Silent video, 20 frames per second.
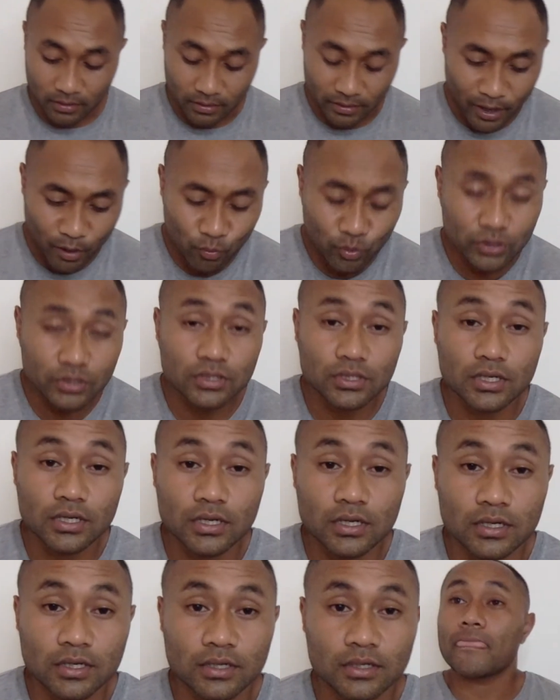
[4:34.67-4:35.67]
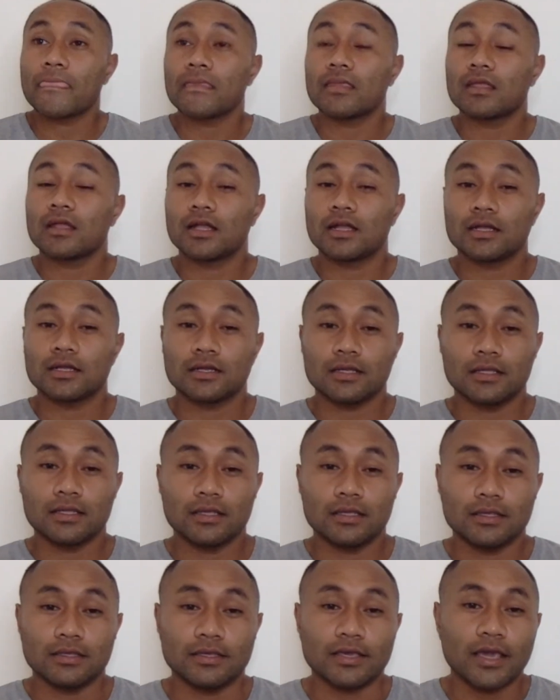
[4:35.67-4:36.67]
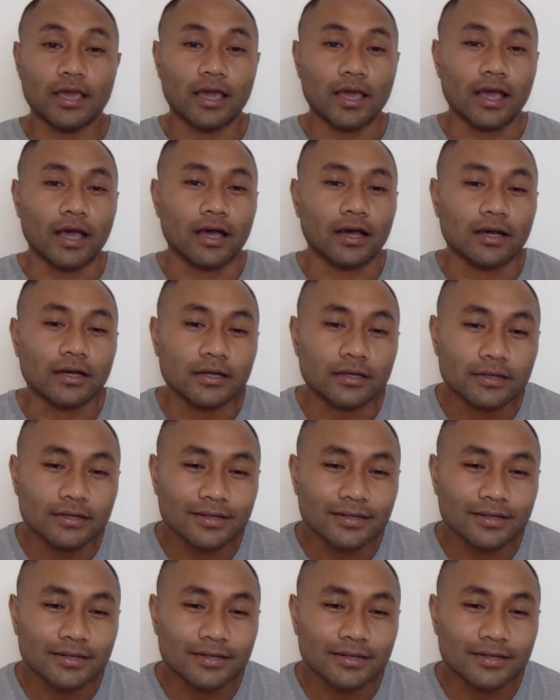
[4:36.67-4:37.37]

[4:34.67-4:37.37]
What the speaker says: That was a... Yeah.